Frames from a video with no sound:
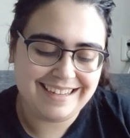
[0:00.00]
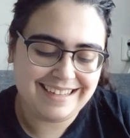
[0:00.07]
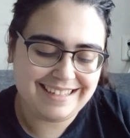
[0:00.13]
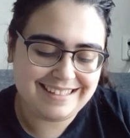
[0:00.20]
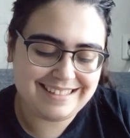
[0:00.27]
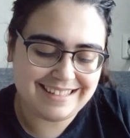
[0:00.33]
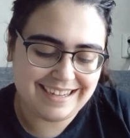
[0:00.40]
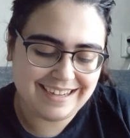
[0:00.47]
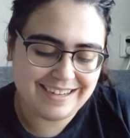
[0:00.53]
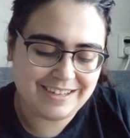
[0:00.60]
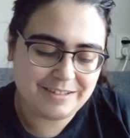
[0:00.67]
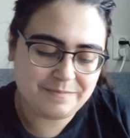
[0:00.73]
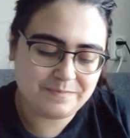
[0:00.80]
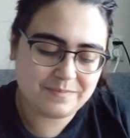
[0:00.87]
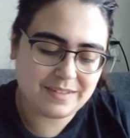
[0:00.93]

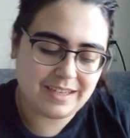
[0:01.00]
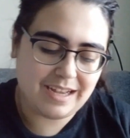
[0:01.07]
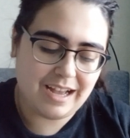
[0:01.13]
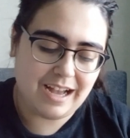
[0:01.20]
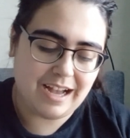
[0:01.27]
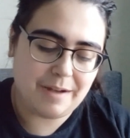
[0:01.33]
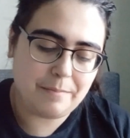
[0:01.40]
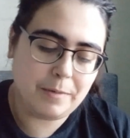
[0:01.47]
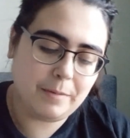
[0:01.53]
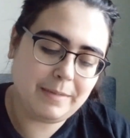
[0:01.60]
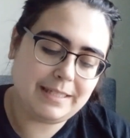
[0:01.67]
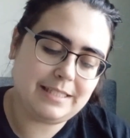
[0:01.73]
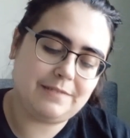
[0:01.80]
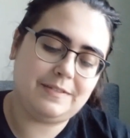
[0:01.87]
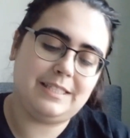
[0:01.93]
So
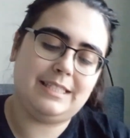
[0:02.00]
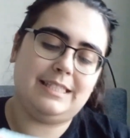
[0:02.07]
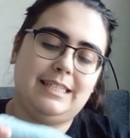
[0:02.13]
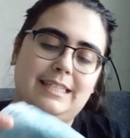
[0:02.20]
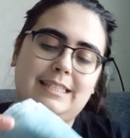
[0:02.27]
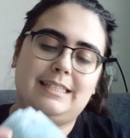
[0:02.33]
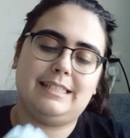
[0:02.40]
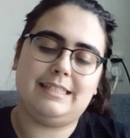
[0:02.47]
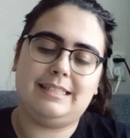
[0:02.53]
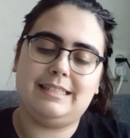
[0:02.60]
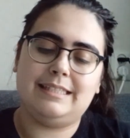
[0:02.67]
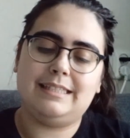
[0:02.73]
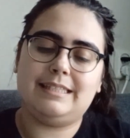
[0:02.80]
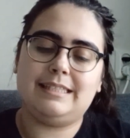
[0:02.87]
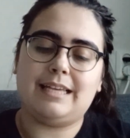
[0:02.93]
Mermaids of the
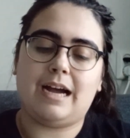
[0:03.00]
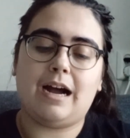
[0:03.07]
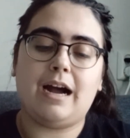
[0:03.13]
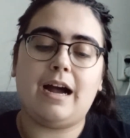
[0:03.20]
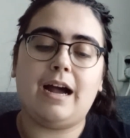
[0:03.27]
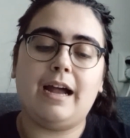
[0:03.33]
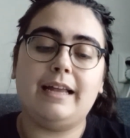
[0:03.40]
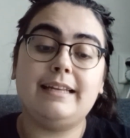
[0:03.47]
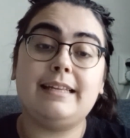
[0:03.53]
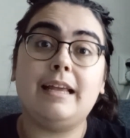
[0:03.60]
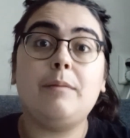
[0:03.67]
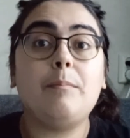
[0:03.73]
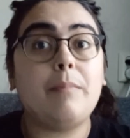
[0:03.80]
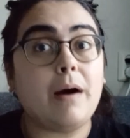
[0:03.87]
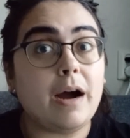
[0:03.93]
Seasons, I did
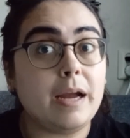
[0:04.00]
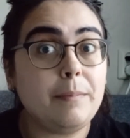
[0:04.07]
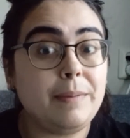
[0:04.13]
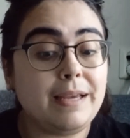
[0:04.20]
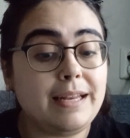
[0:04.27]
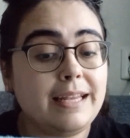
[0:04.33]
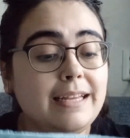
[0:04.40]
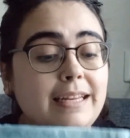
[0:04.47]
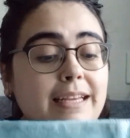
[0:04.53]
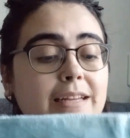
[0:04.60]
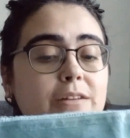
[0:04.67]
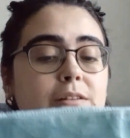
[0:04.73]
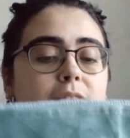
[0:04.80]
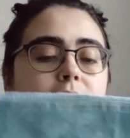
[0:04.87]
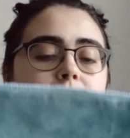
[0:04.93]
buy beading
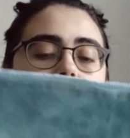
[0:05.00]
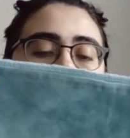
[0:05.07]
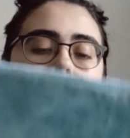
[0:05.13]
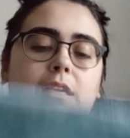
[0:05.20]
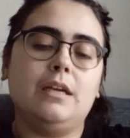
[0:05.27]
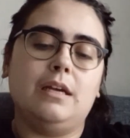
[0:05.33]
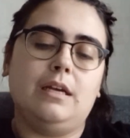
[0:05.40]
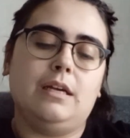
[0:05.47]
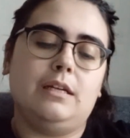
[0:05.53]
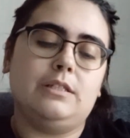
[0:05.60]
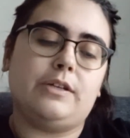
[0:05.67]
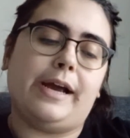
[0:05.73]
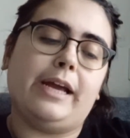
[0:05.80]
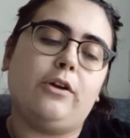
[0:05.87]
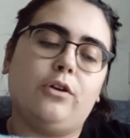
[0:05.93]
needles, so
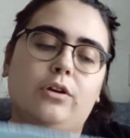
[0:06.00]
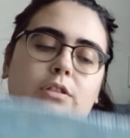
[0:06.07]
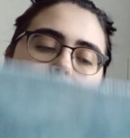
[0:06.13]
I could